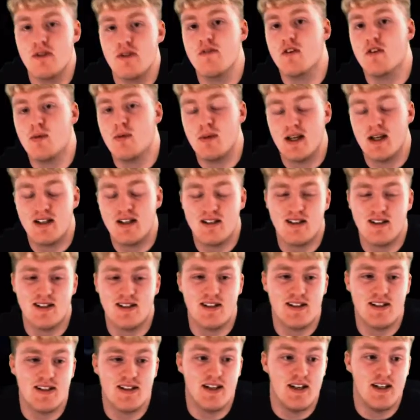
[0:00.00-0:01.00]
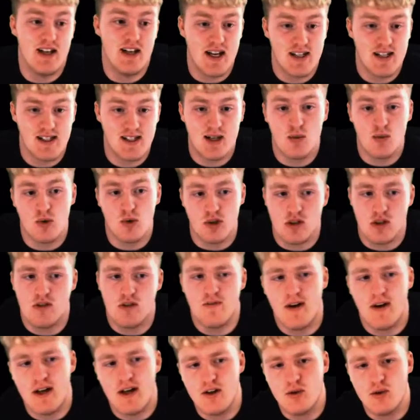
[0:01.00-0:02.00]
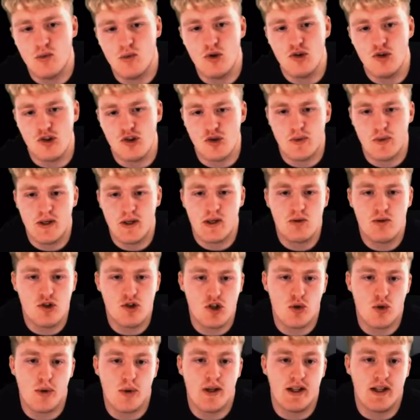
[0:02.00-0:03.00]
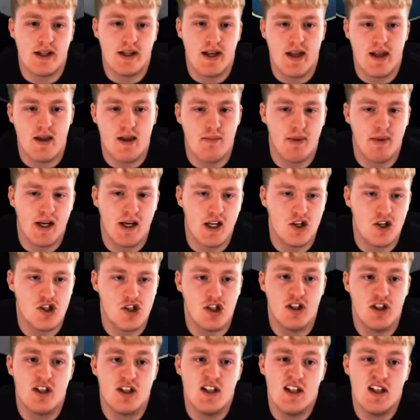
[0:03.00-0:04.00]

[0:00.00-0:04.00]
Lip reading: from Leicester City, and yes, that was the final one. So we now just quickly get the manager.